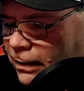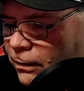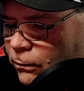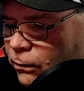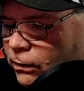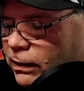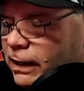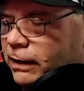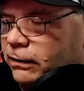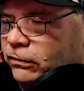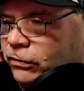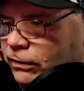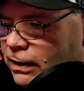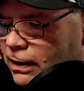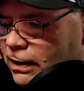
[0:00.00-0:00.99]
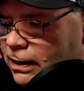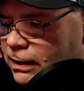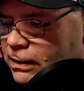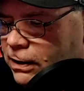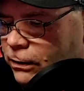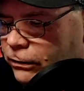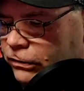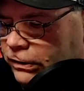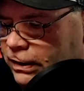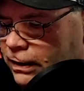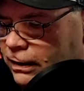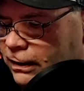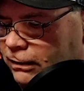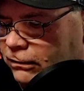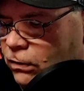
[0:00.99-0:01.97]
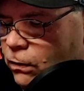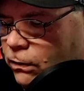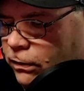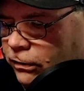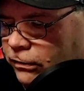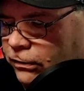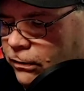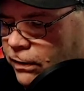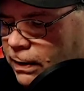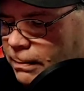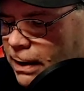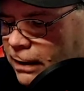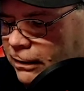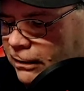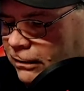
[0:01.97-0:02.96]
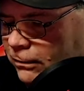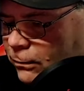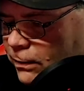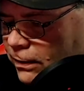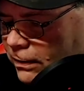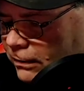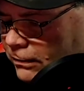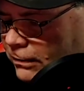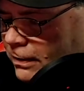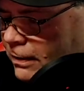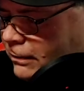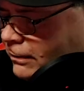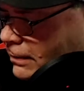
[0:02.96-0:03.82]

We'll let Coach tell his horror story about this one of these days.